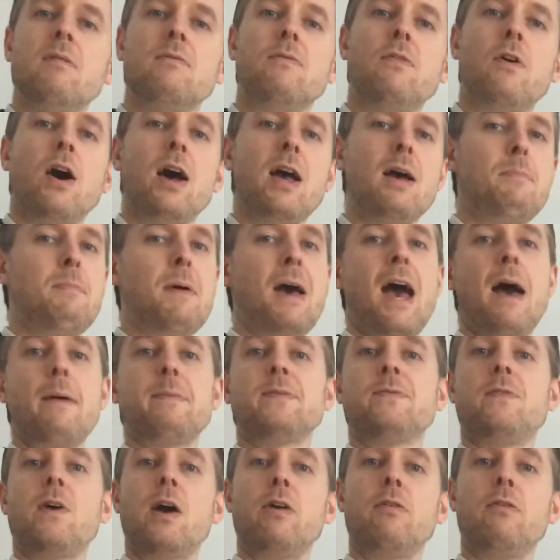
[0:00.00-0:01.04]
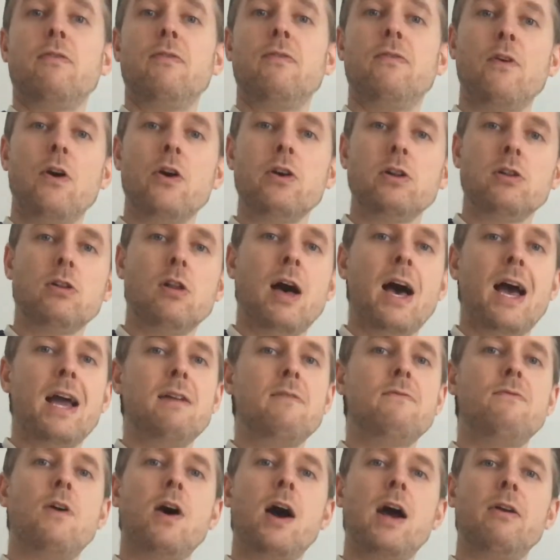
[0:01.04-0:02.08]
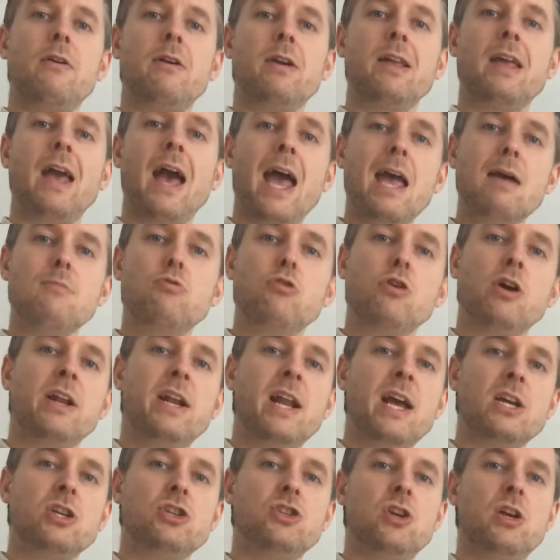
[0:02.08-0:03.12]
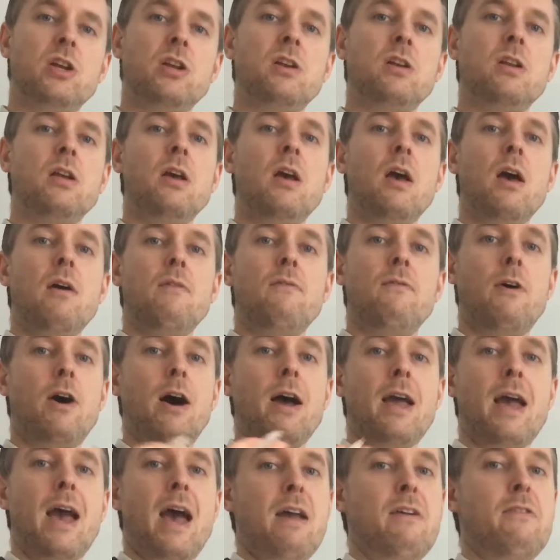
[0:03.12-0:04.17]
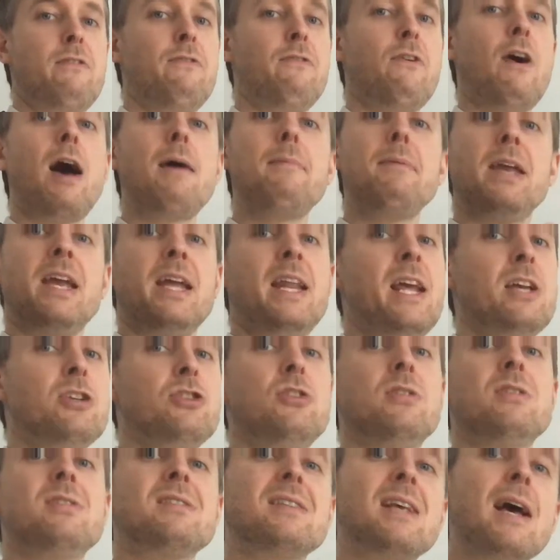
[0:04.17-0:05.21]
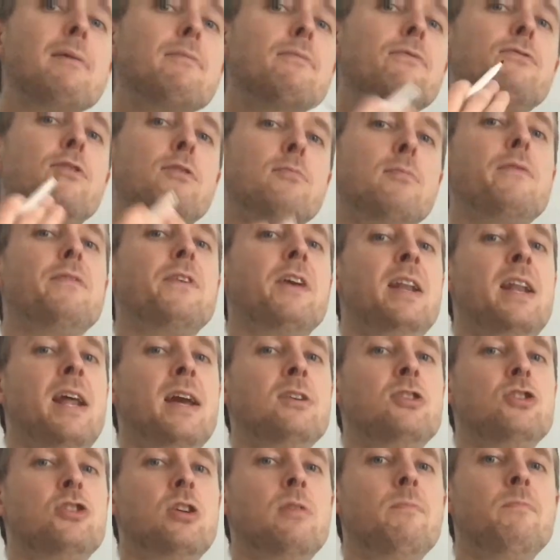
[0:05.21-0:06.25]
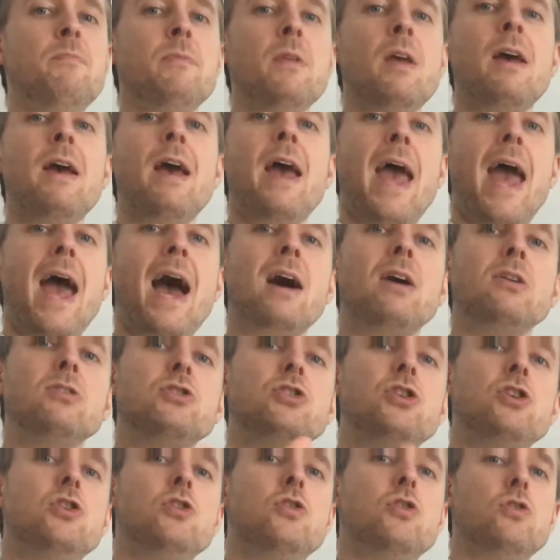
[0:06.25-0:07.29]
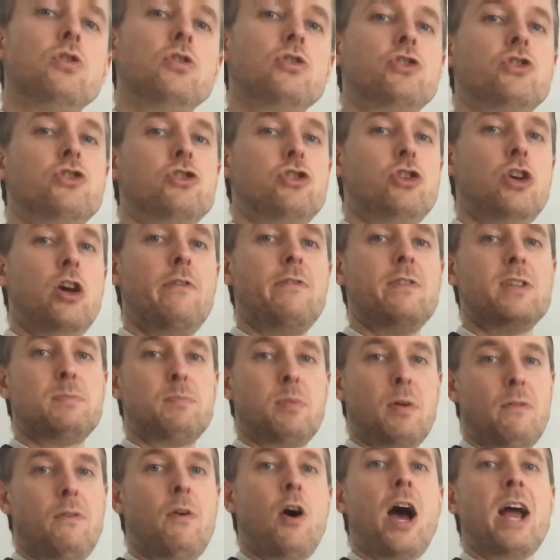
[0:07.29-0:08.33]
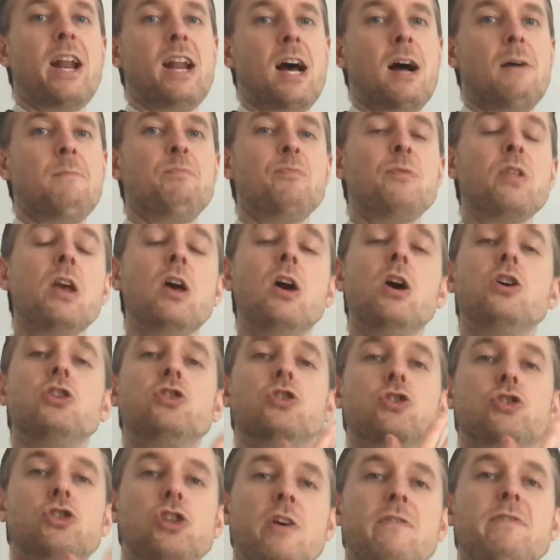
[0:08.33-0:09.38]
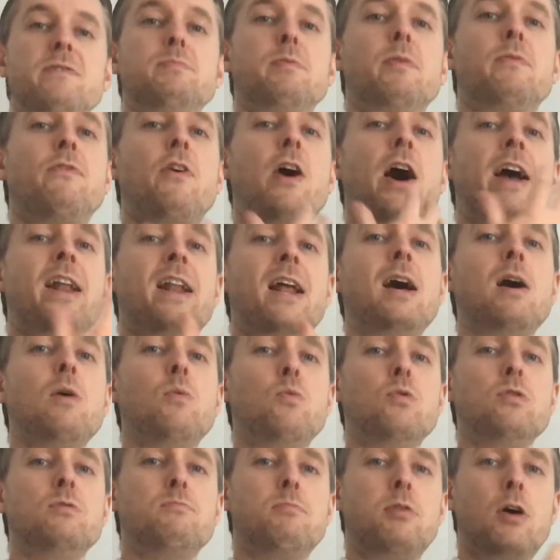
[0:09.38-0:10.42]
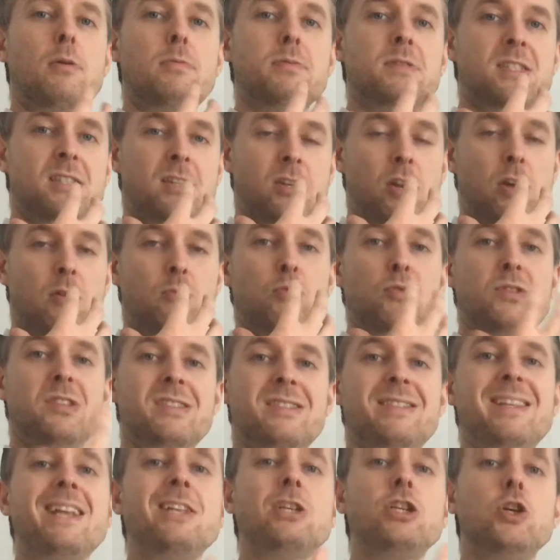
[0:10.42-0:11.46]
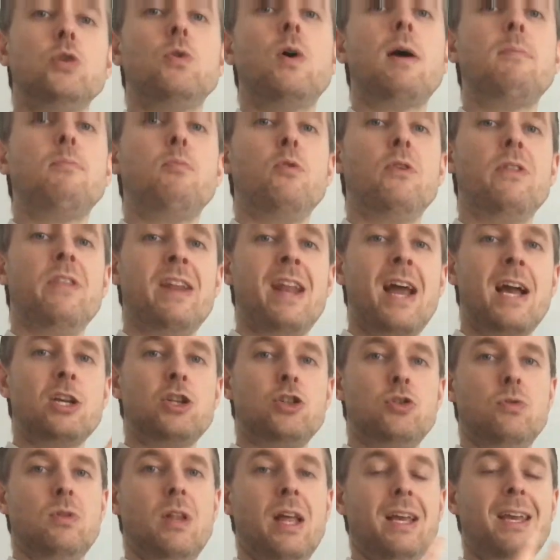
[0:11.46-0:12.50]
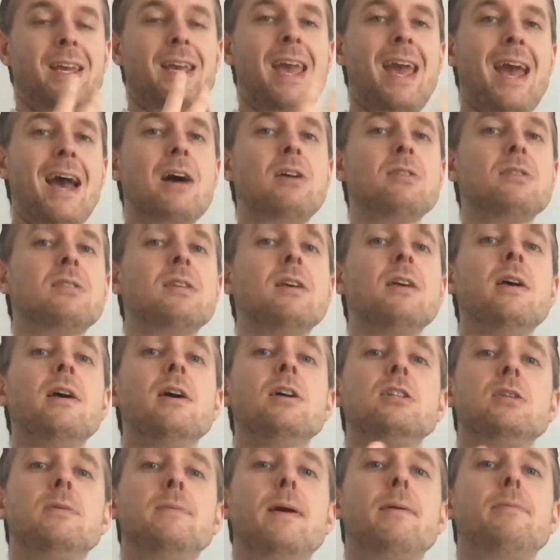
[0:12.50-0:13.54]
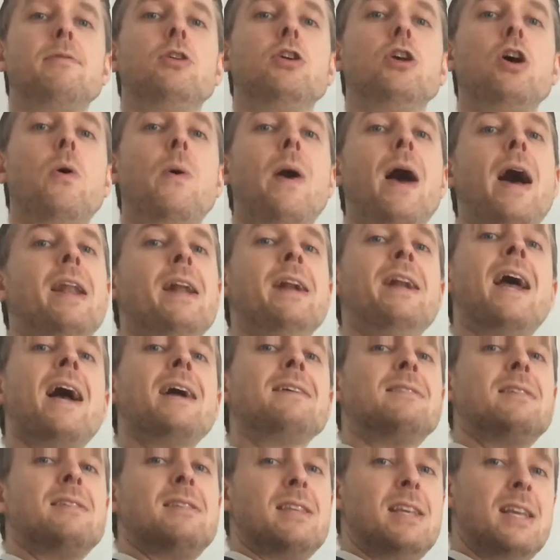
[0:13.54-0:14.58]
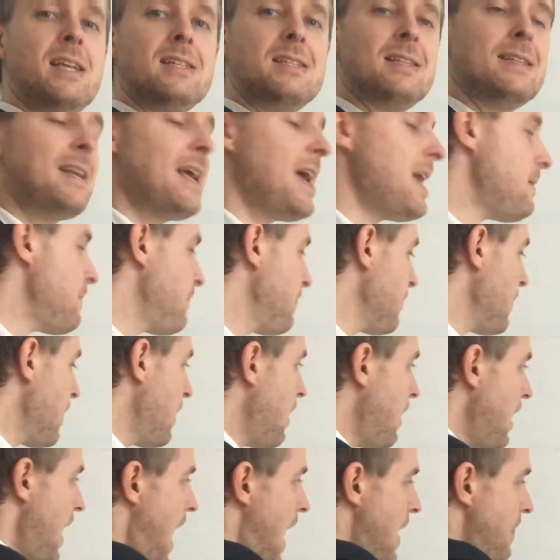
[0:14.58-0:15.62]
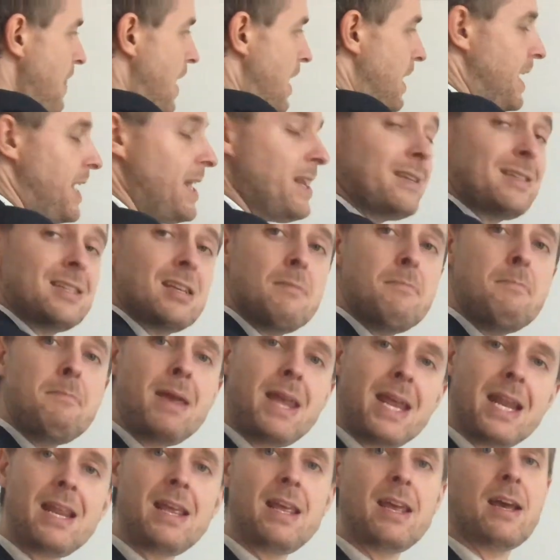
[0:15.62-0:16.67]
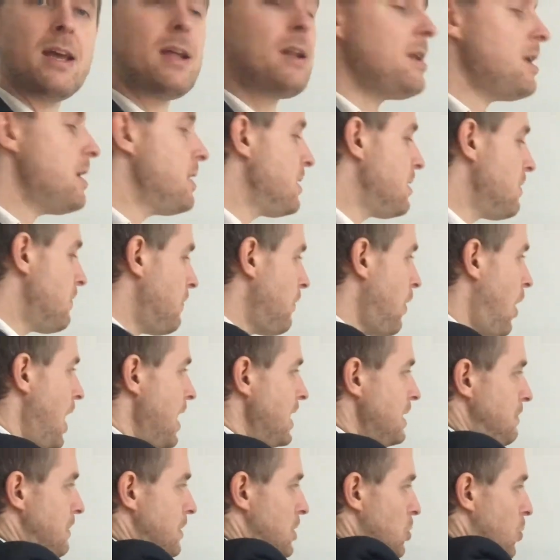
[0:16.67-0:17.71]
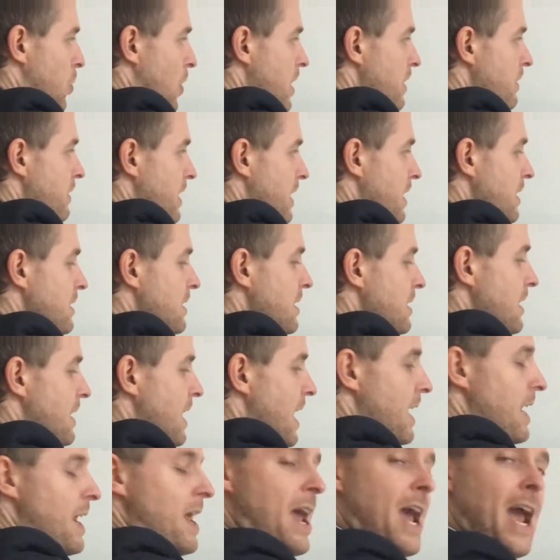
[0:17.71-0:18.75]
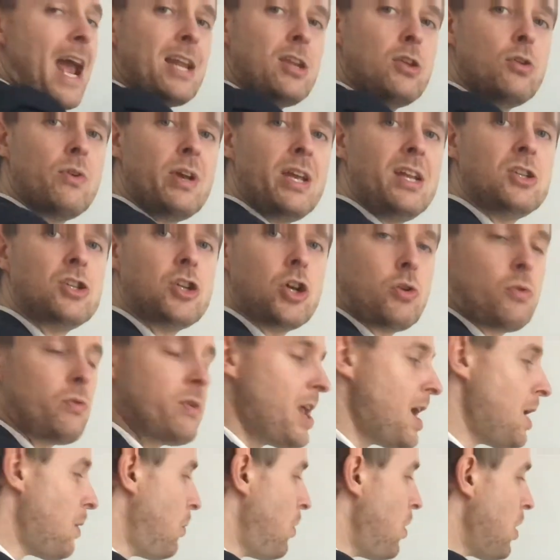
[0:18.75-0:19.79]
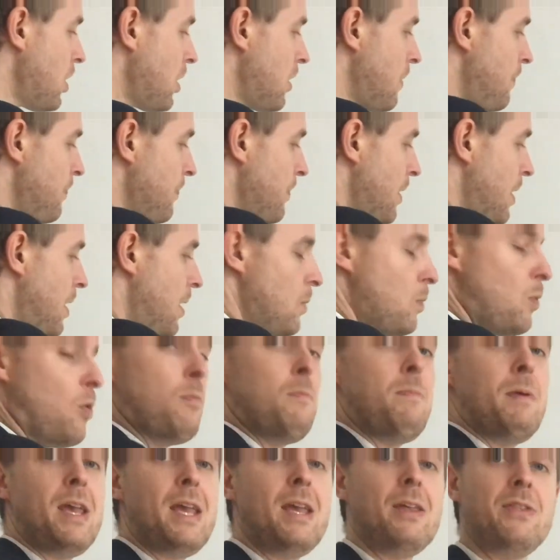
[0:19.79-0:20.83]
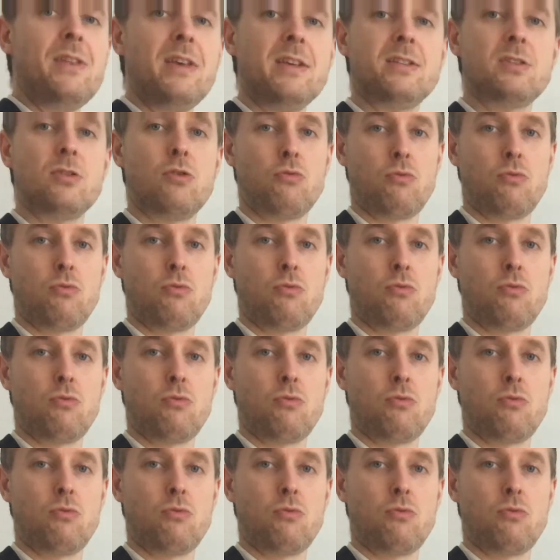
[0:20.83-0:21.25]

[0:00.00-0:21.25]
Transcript: via perhaps via a phone line, via a cable connection, via a fiber connection, some form of connection out to your service provider. So your service provider would props, you know, would set you up with an actual account to be able to go out and access the internet. And that intermediate device between the internet and your internal network will be this